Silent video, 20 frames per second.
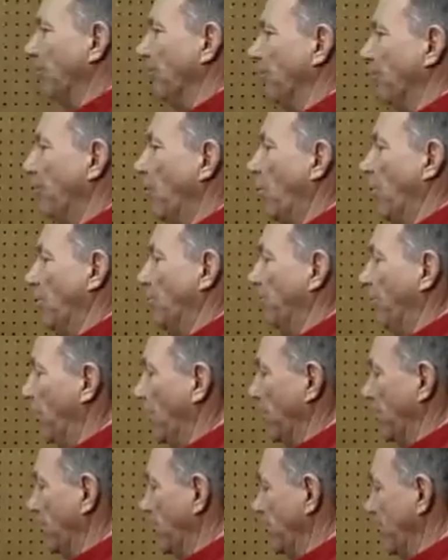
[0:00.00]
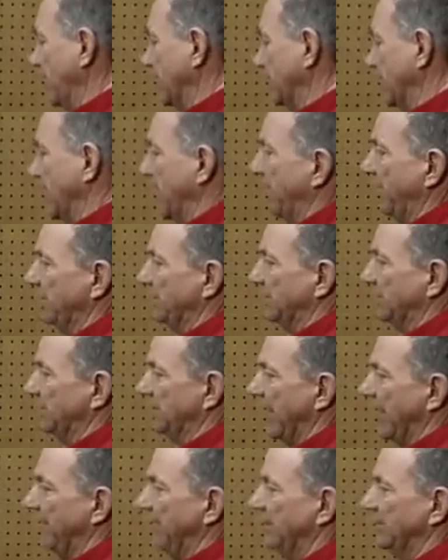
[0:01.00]
More important is the energy
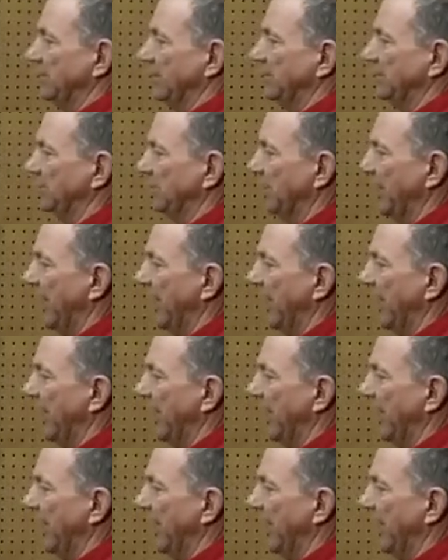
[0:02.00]
savings that you